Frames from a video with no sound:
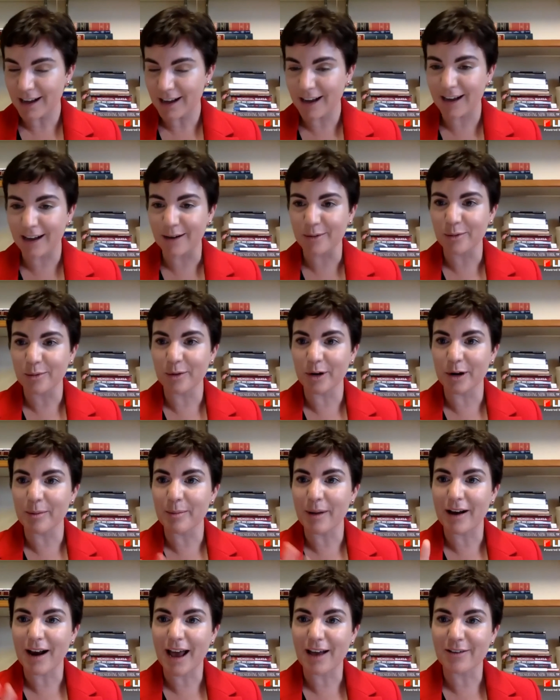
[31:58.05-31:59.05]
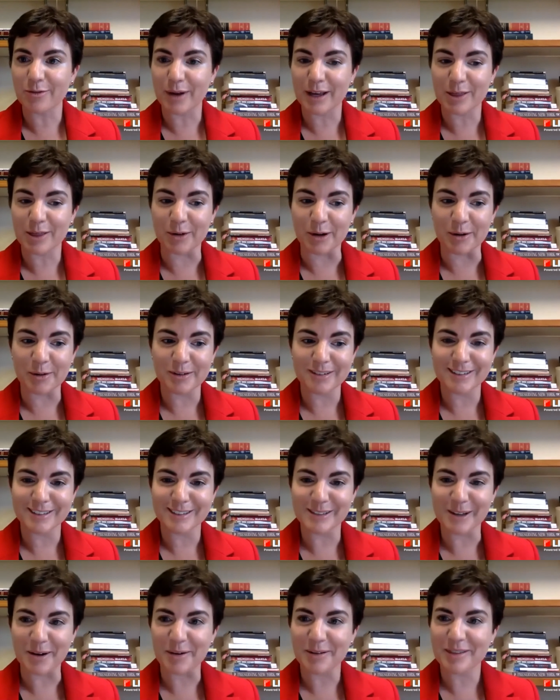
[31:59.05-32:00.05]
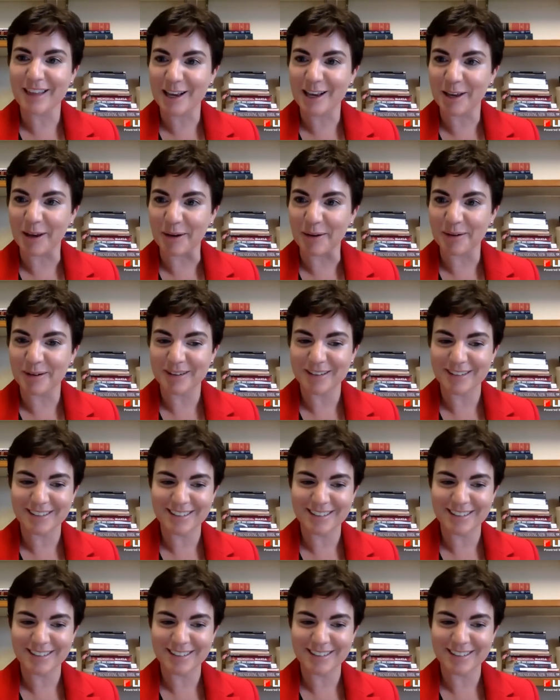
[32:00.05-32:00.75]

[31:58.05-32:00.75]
uh, we're about halfway through. So thank you.